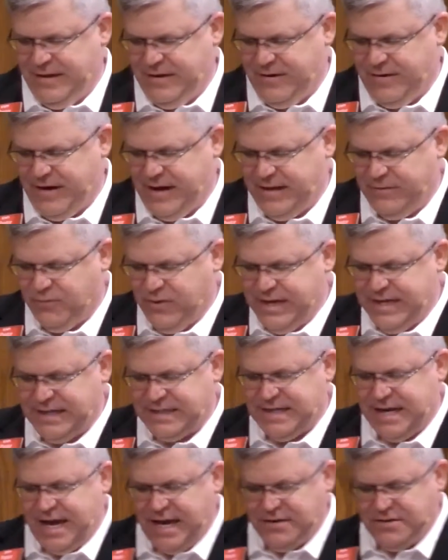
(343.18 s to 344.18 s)
All right, we
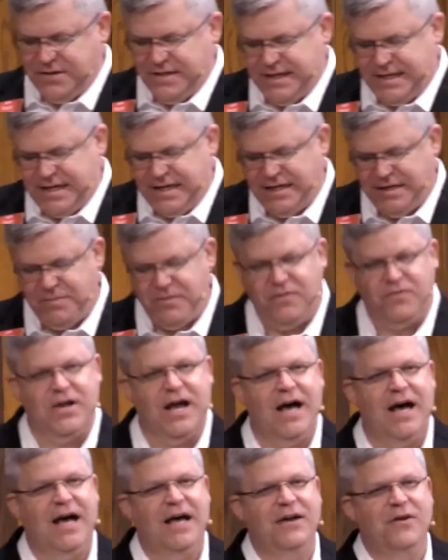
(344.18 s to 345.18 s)
get to enter the kingdom of
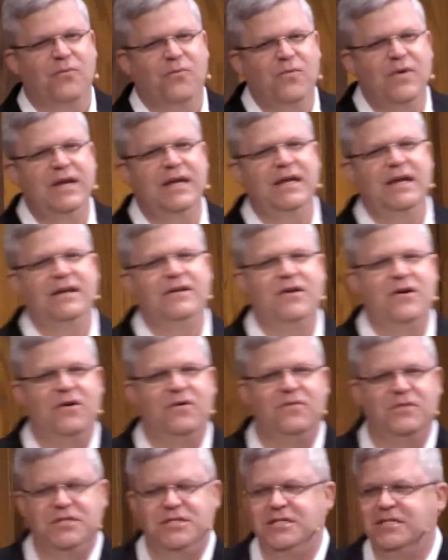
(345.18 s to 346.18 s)
God. We
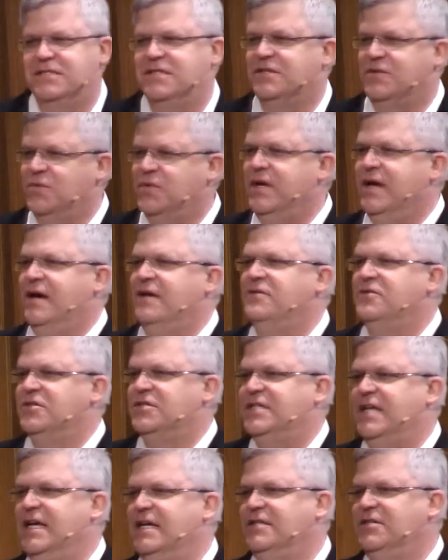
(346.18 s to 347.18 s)
know Jesus. We
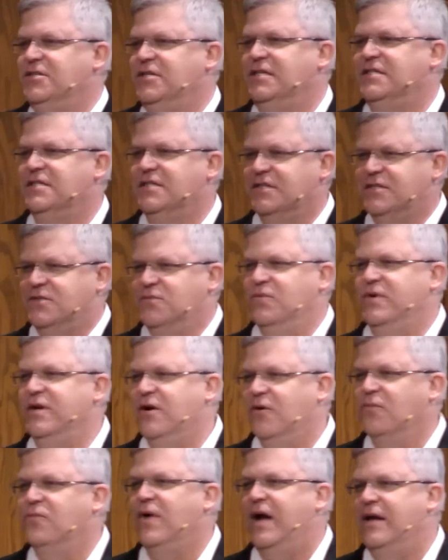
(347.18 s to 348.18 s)
understand Jesus. We
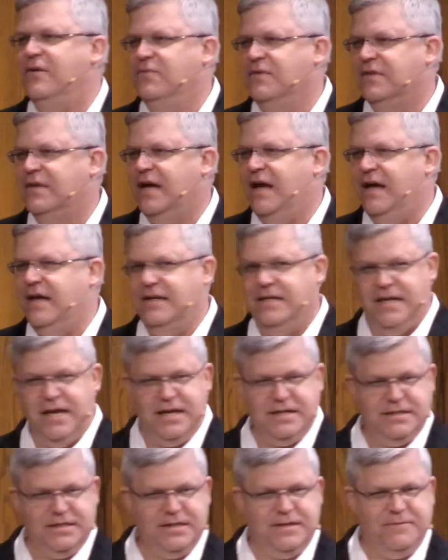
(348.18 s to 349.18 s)
are right with God.
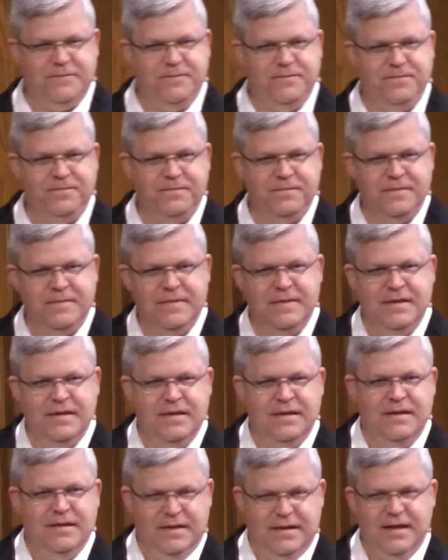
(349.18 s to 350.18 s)
Yes?
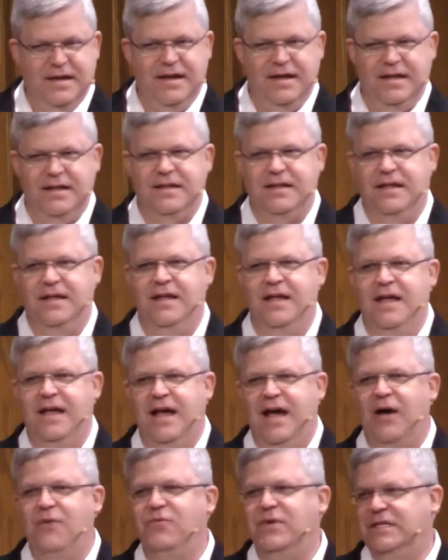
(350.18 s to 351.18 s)
Yeah?
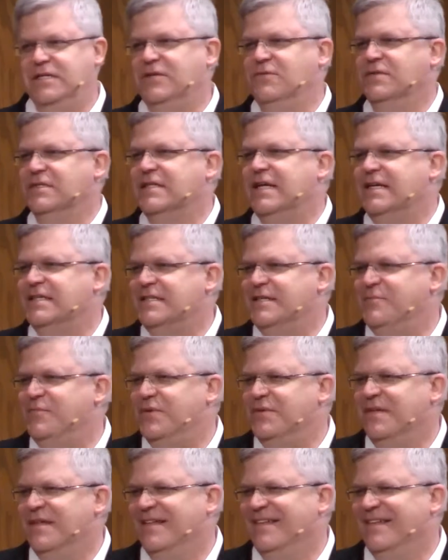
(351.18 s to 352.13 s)
I wish it was that simple.